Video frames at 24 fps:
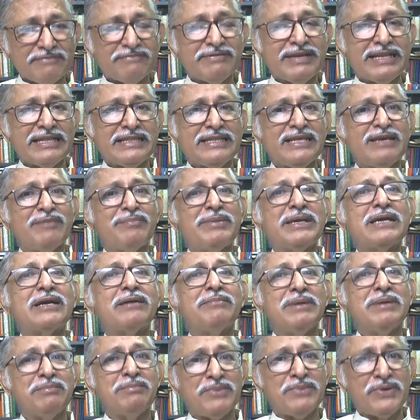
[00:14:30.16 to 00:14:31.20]
when they
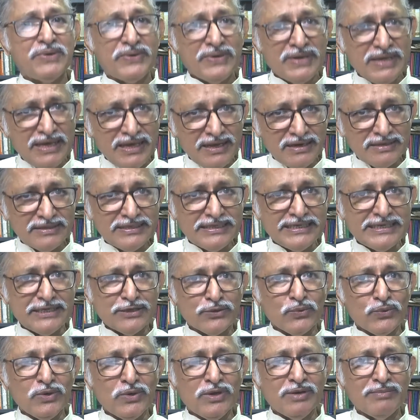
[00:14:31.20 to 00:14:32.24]
become a
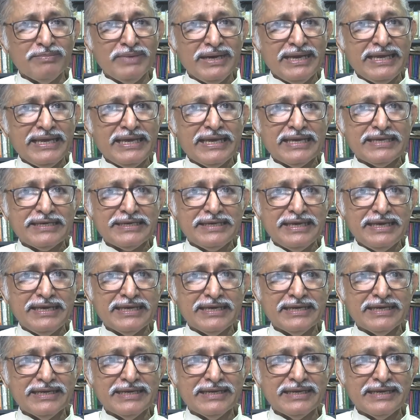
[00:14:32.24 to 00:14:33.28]
monarchy ruled by a
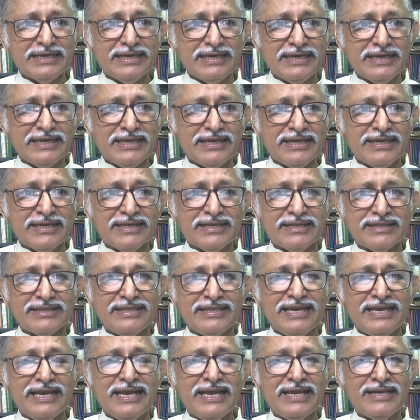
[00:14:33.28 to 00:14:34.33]
king,
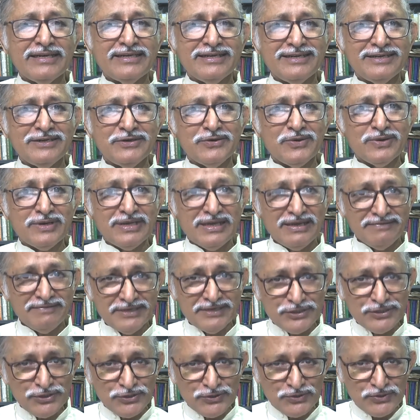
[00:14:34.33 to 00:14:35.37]
they did not have
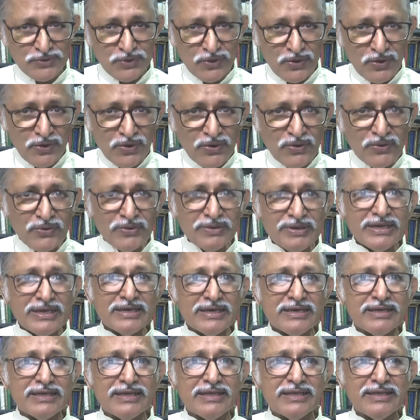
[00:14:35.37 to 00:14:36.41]
a
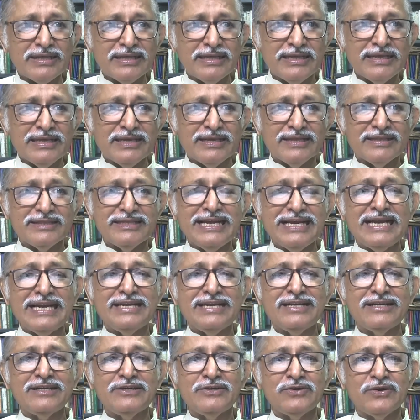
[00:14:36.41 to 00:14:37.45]
sword.
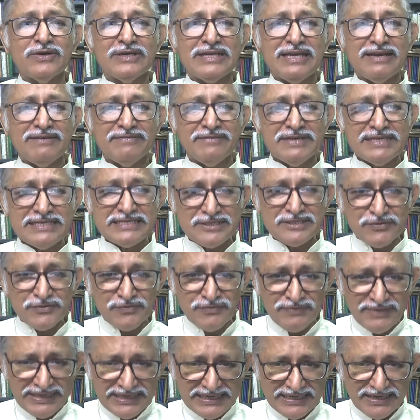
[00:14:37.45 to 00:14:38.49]
They did not have a
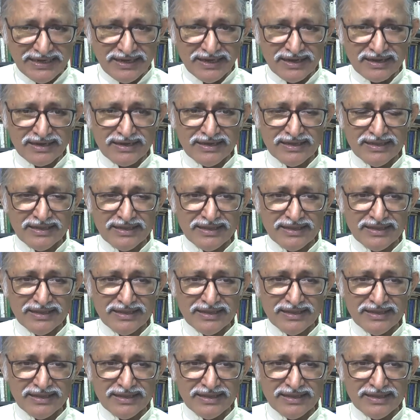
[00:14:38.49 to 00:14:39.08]
spear.